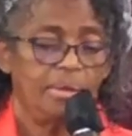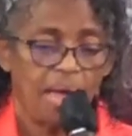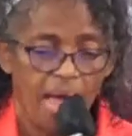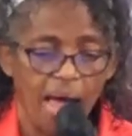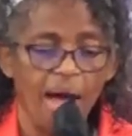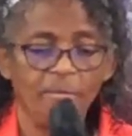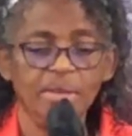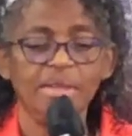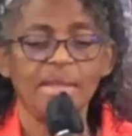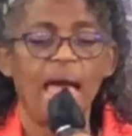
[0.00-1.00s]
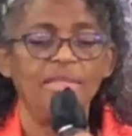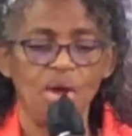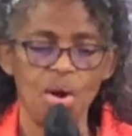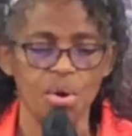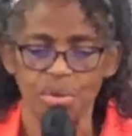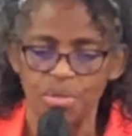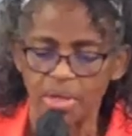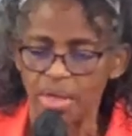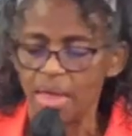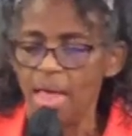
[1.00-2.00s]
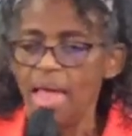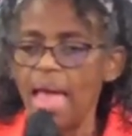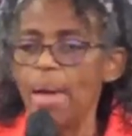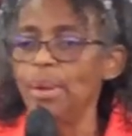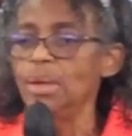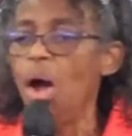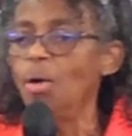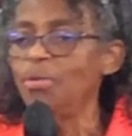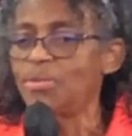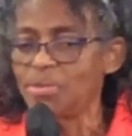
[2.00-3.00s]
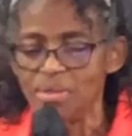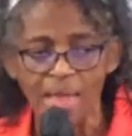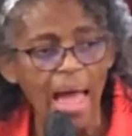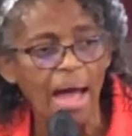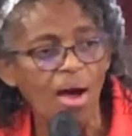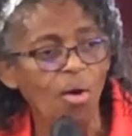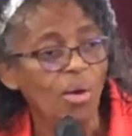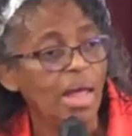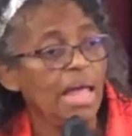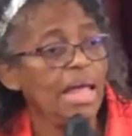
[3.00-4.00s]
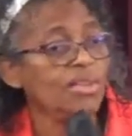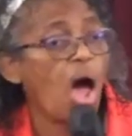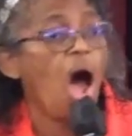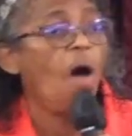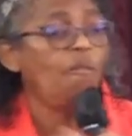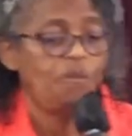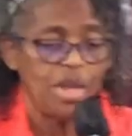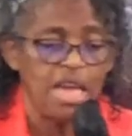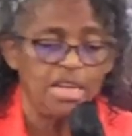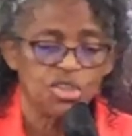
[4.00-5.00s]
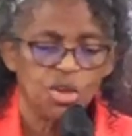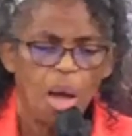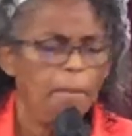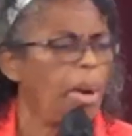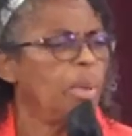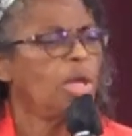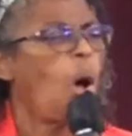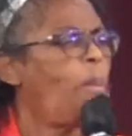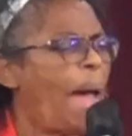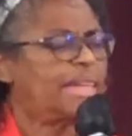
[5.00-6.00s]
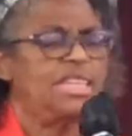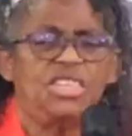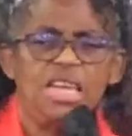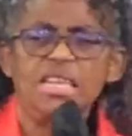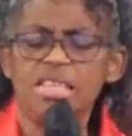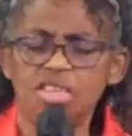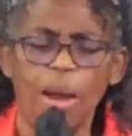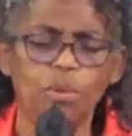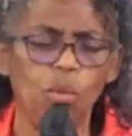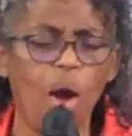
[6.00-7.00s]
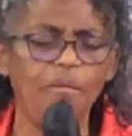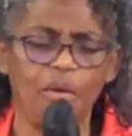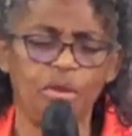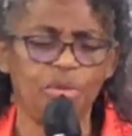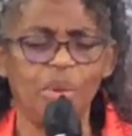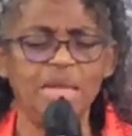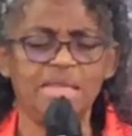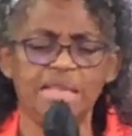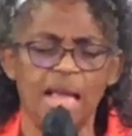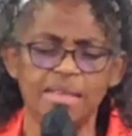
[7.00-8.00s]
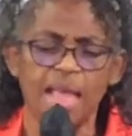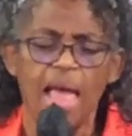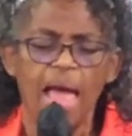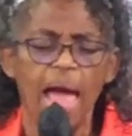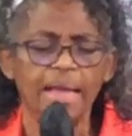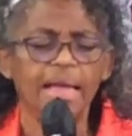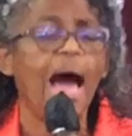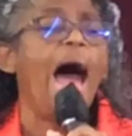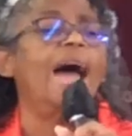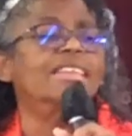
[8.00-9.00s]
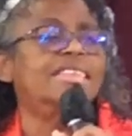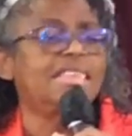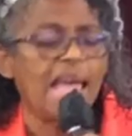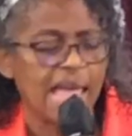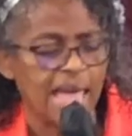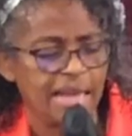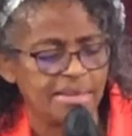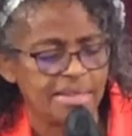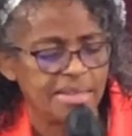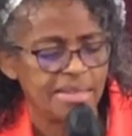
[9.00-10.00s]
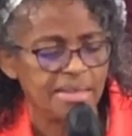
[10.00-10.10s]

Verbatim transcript: The heavens and the earth. And we know now it's all finished. But we go back to Genesis chapter 1, verse 3 says, and God said,